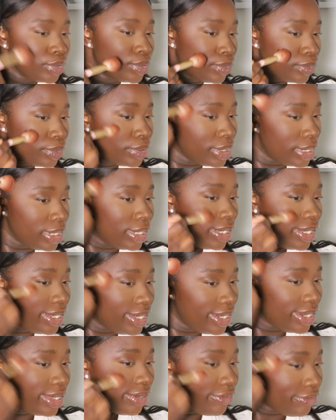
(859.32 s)
You want to
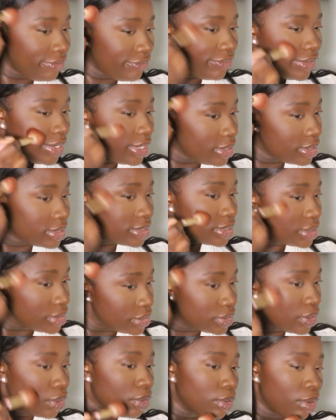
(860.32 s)
lift it.
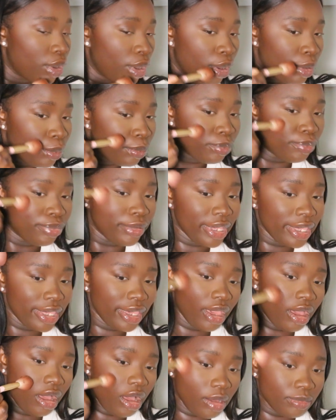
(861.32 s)
So bring
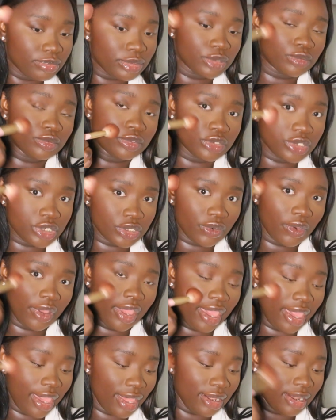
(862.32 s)
it up towards your
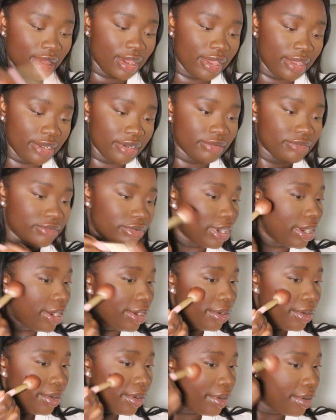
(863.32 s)
hairline,
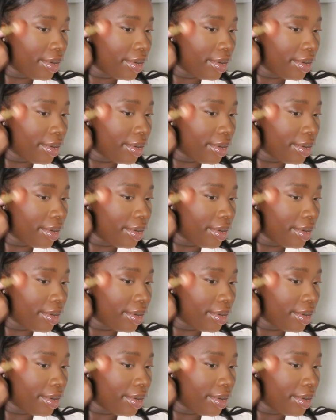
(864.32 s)
right?